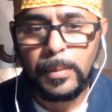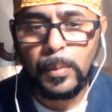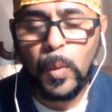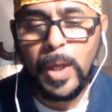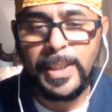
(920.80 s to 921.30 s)

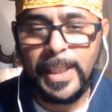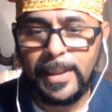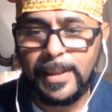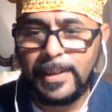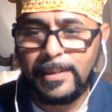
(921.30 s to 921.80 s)
was it
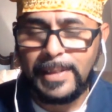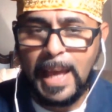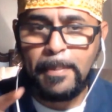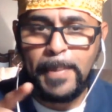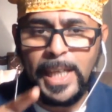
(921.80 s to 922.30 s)

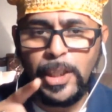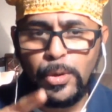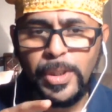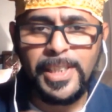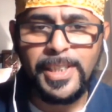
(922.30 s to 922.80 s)
that made
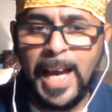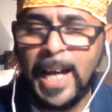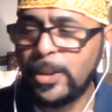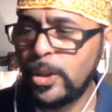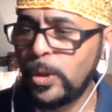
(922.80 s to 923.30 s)
you
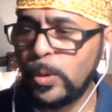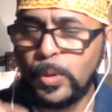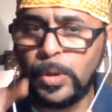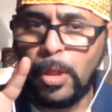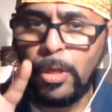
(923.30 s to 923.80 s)
decide to
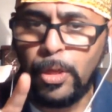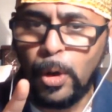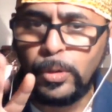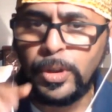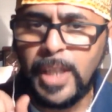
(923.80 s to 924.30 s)
use
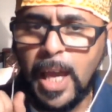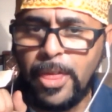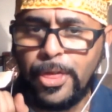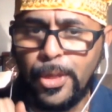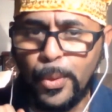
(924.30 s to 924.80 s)
those
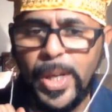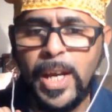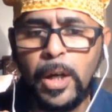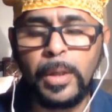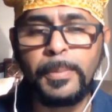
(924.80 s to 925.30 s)
3
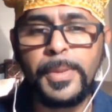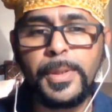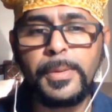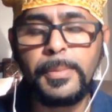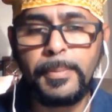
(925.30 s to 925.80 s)

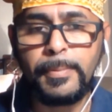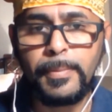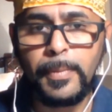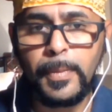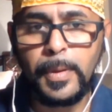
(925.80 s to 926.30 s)
herbs
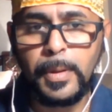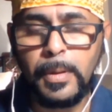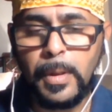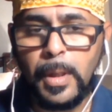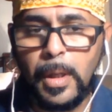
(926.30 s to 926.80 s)

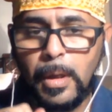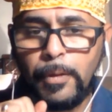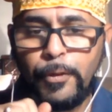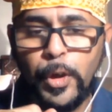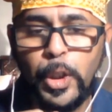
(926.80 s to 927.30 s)

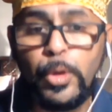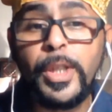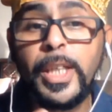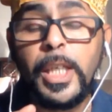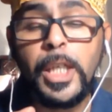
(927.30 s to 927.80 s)
for you
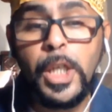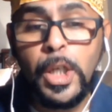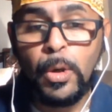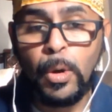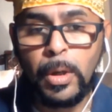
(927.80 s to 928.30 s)
to
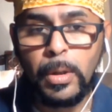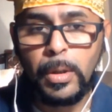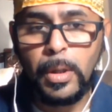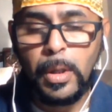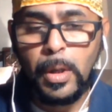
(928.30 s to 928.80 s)
cure
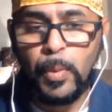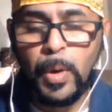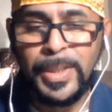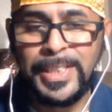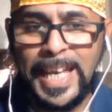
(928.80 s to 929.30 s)
what
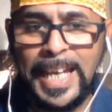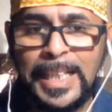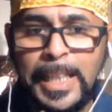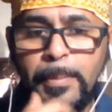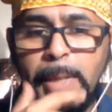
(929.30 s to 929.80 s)
was
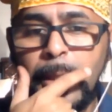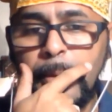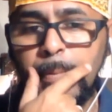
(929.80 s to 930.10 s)
ailing me?